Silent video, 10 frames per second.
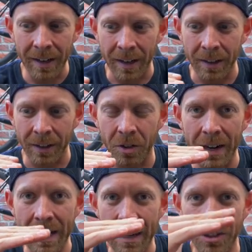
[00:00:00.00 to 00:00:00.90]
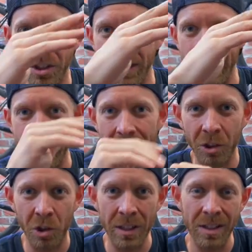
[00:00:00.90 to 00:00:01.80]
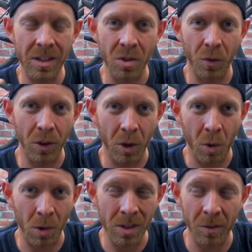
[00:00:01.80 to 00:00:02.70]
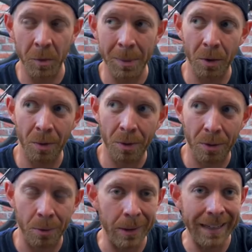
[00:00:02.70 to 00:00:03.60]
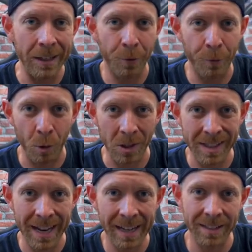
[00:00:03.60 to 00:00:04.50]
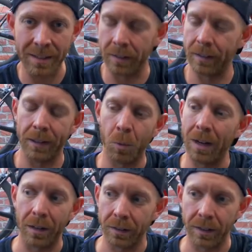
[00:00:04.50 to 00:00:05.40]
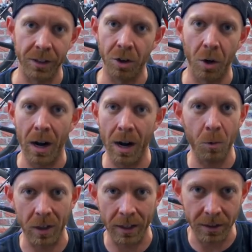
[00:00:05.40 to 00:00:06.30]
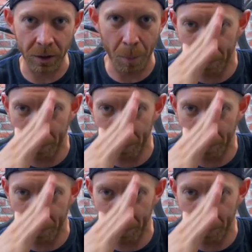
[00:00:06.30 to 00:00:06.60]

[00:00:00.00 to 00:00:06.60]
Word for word: kind of gradually increases over the course of about three to four seconds, and they're like, well, that, you know, I want it to go